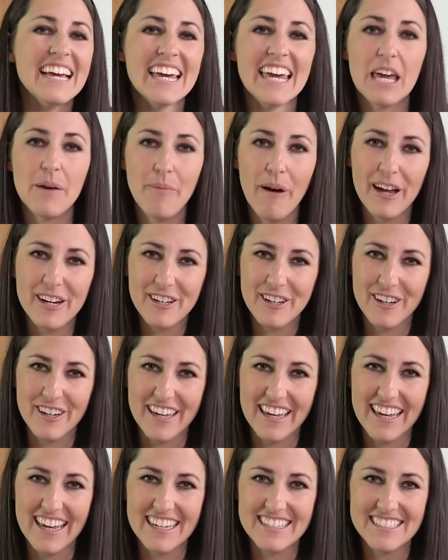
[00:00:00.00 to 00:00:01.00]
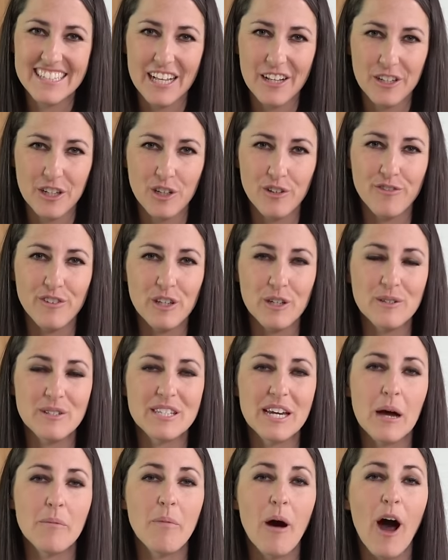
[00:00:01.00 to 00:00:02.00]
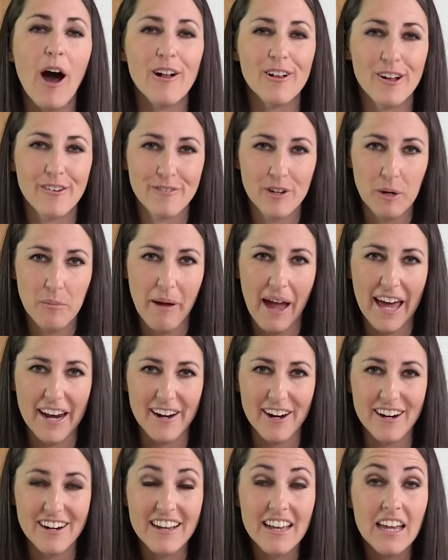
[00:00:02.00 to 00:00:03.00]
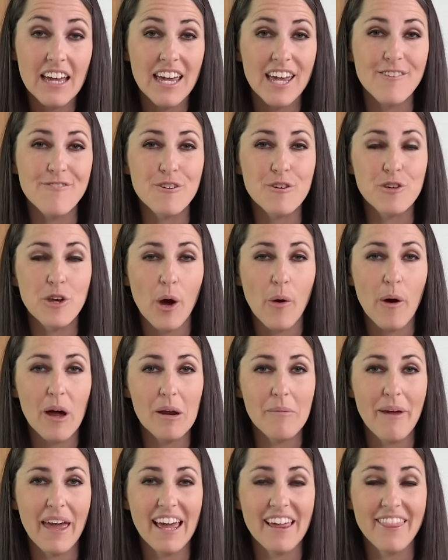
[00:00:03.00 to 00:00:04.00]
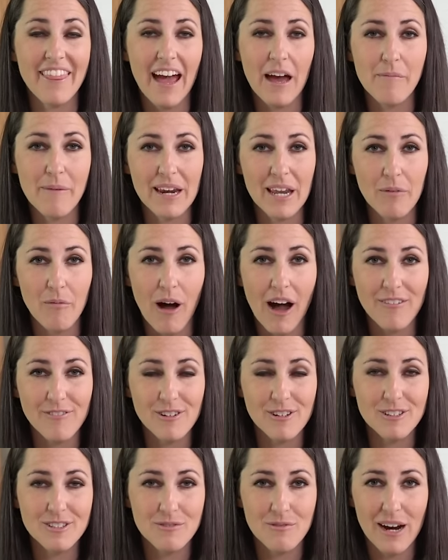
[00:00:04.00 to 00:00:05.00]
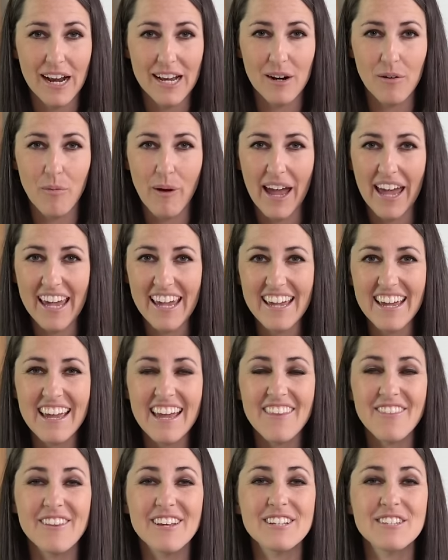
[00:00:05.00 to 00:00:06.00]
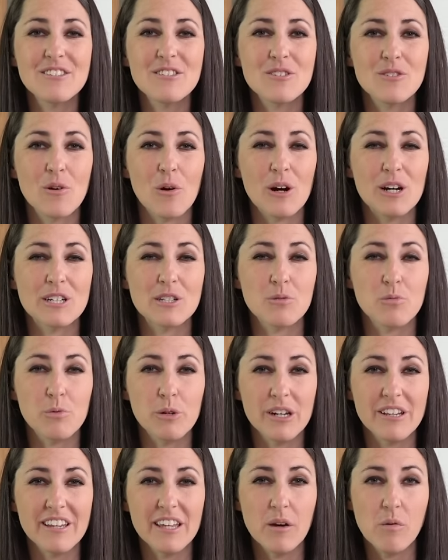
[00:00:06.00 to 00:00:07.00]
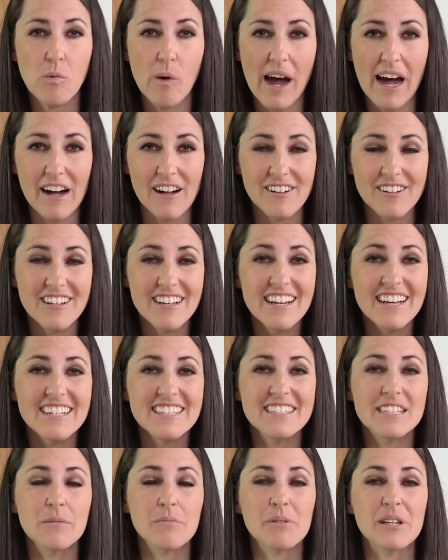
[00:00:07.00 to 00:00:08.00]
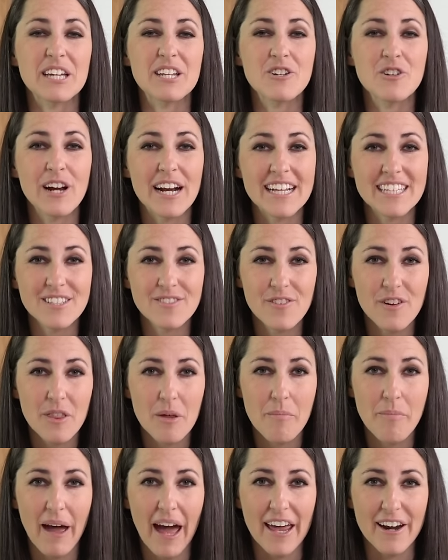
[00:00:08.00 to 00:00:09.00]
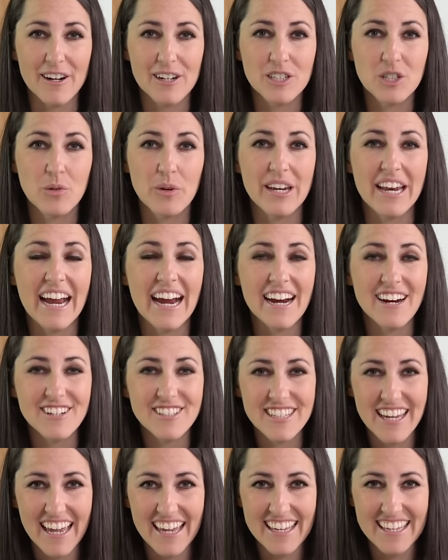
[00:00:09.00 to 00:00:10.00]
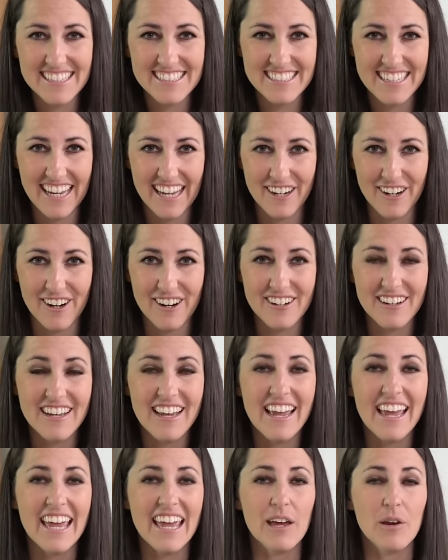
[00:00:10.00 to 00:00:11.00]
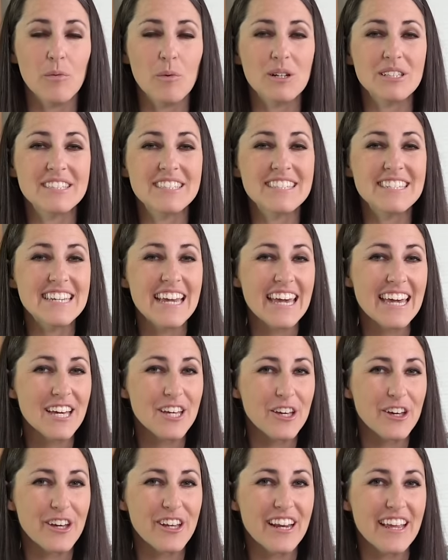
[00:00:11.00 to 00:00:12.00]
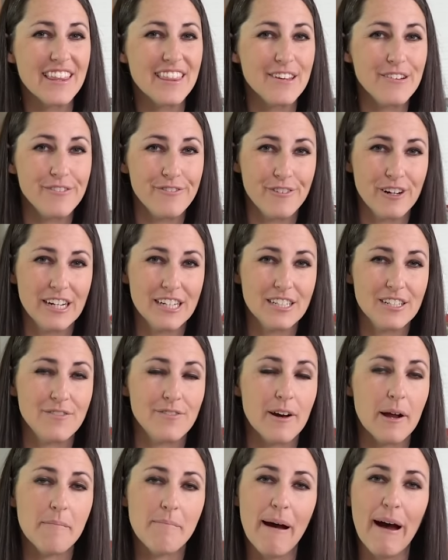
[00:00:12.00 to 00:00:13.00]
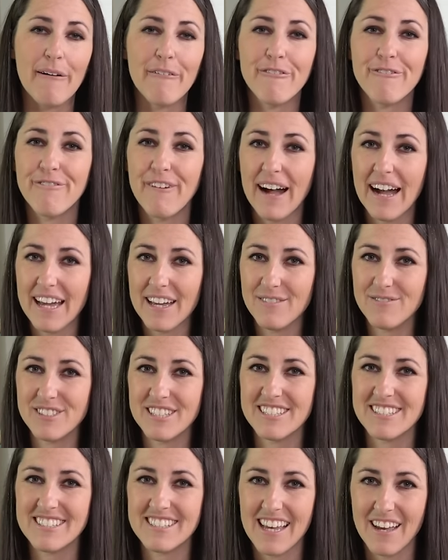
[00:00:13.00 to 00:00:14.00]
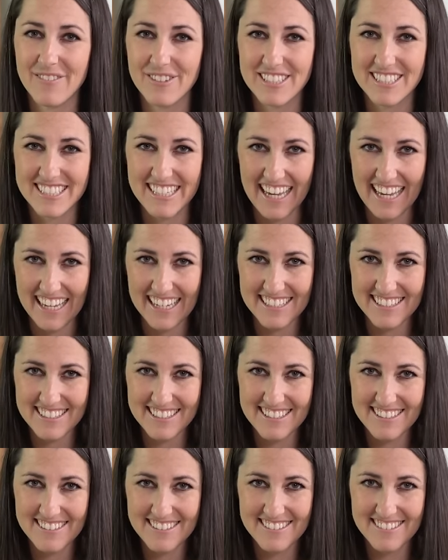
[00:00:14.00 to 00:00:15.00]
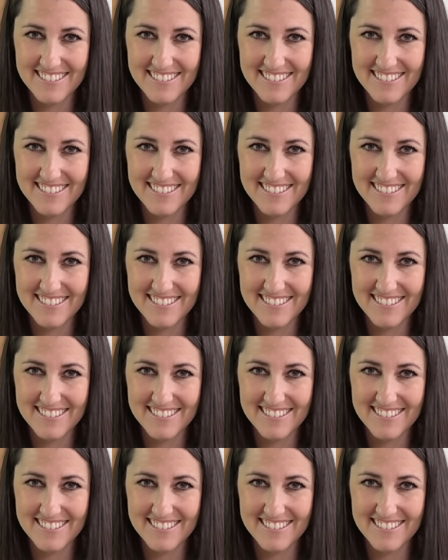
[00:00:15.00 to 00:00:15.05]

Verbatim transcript: Keep on cooking until you've used up all of your batter. If you don't want to make that many waffles right away, this stores really well. Simply transfer the batter to an airtight container. It will stay good in the fridge for about 5 to 7 days.